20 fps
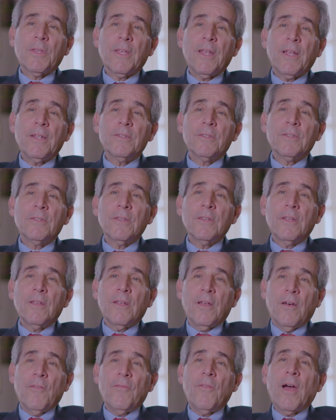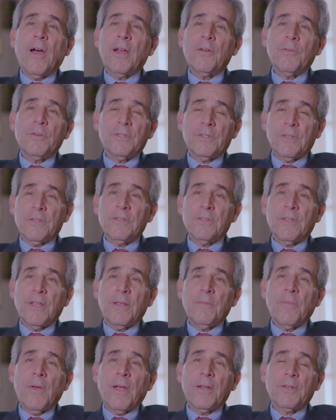against uh, viruses
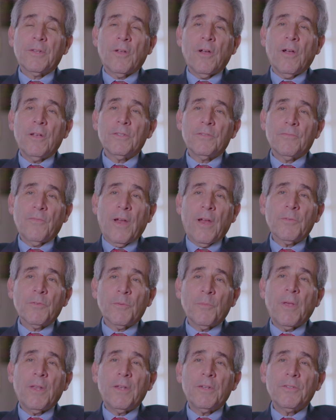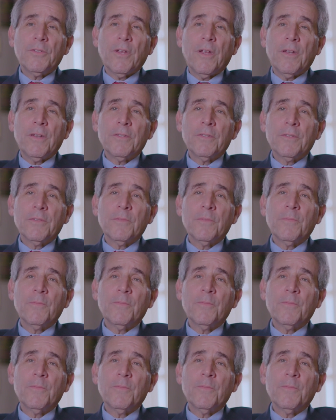that might cause viral meningitis.